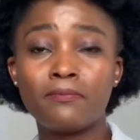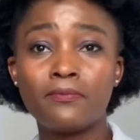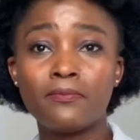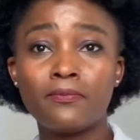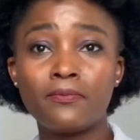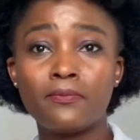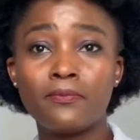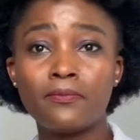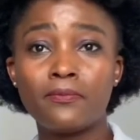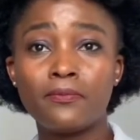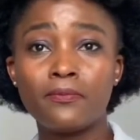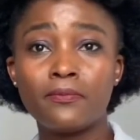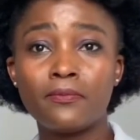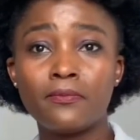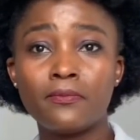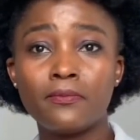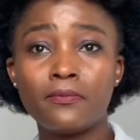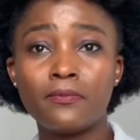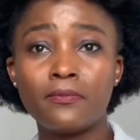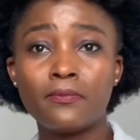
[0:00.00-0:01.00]

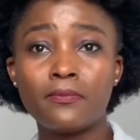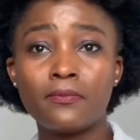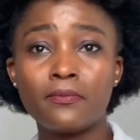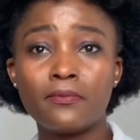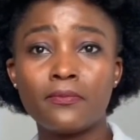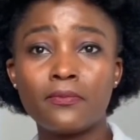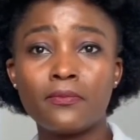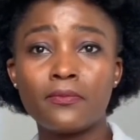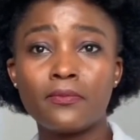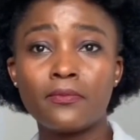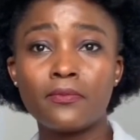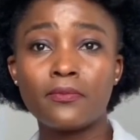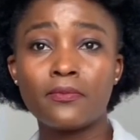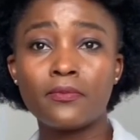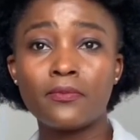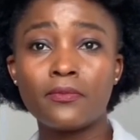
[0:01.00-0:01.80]
(no one is talking)